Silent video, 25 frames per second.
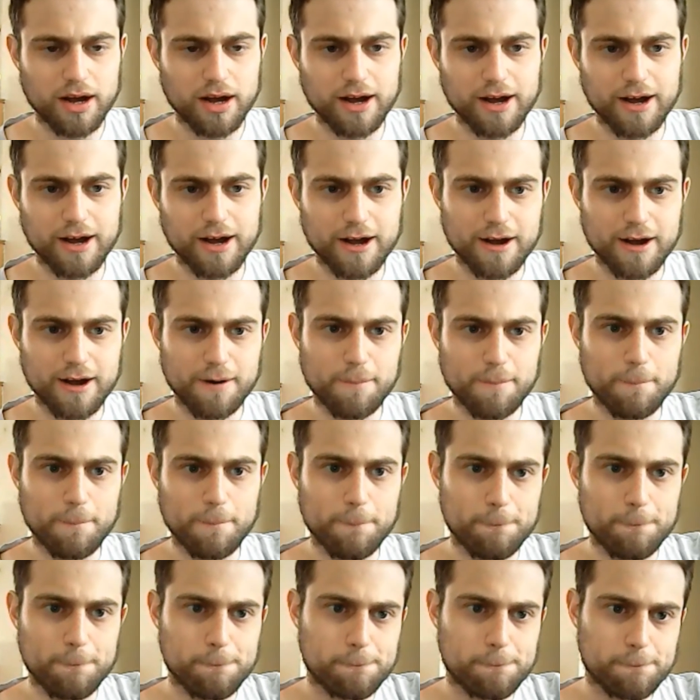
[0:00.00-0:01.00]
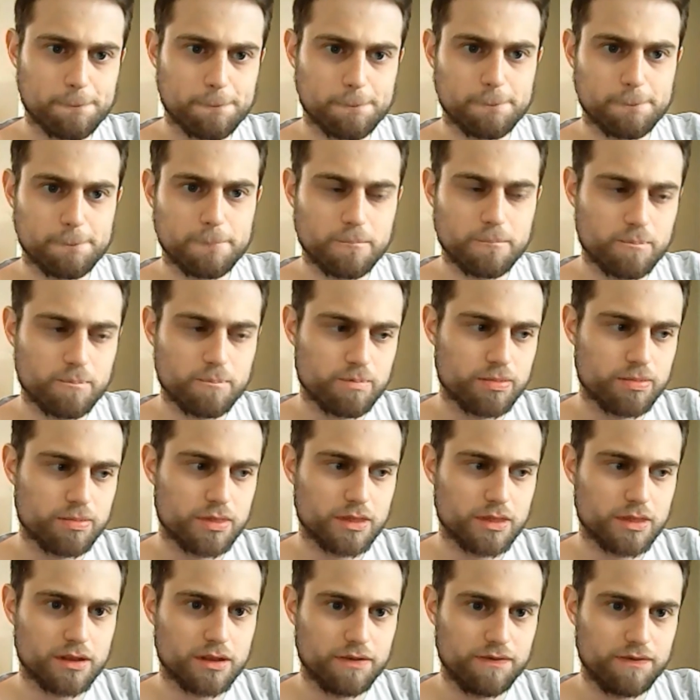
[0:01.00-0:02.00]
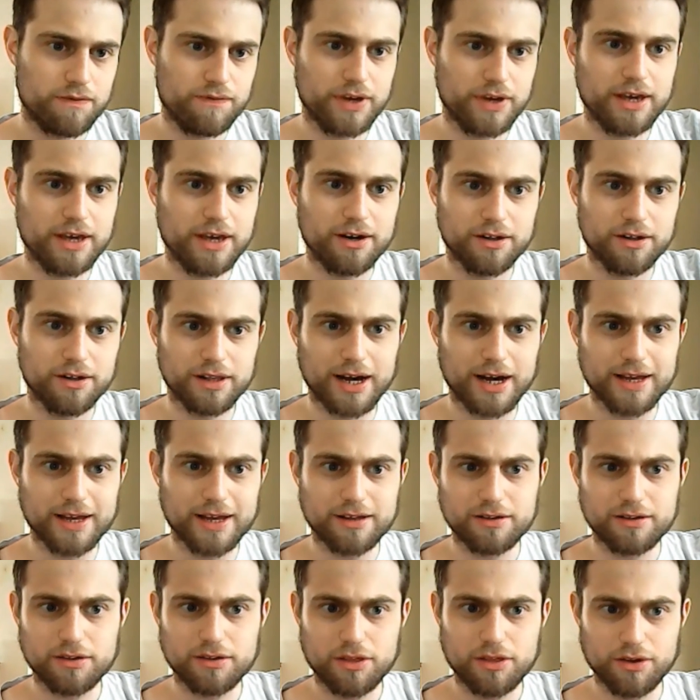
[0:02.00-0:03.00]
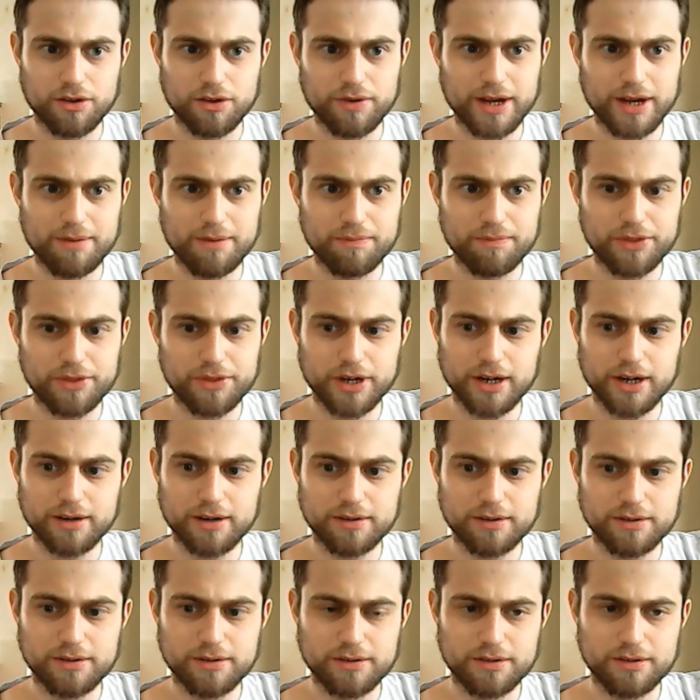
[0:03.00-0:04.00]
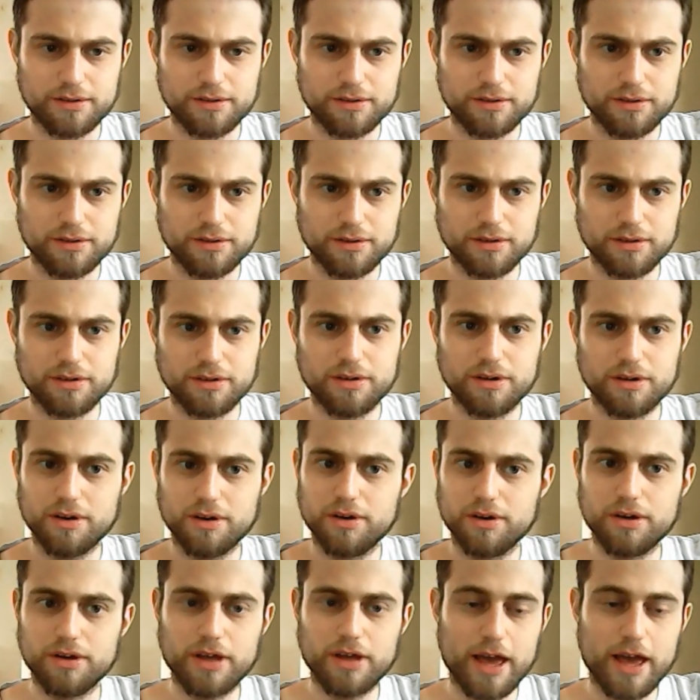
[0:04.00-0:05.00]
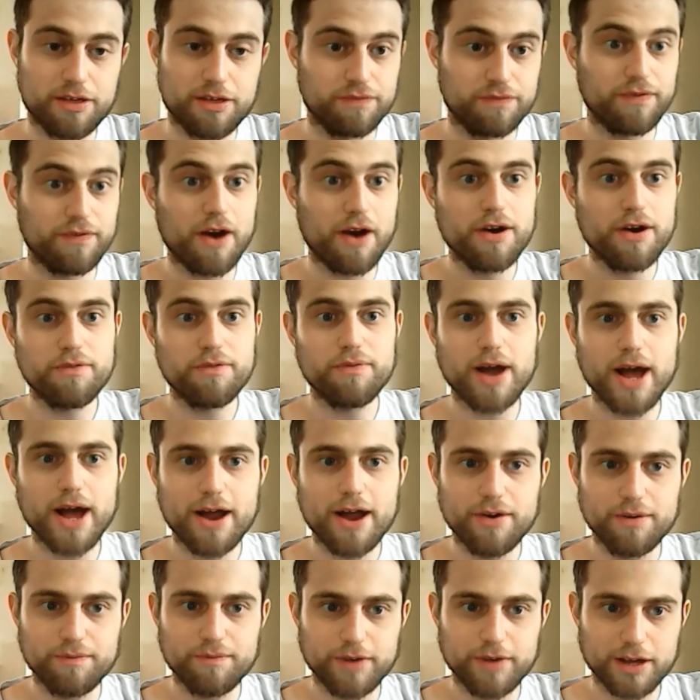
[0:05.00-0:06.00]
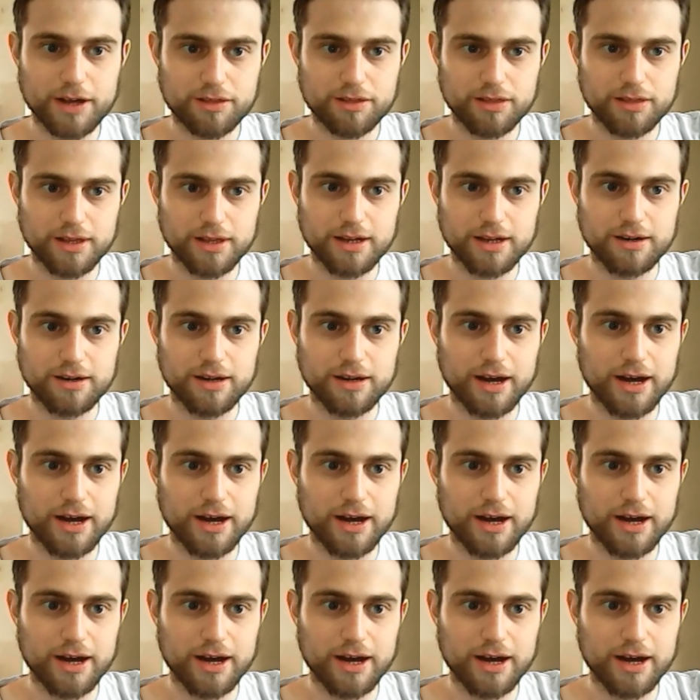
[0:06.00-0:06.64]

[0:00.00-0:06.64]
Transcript: um feel like to him that it's very rare in wrestling.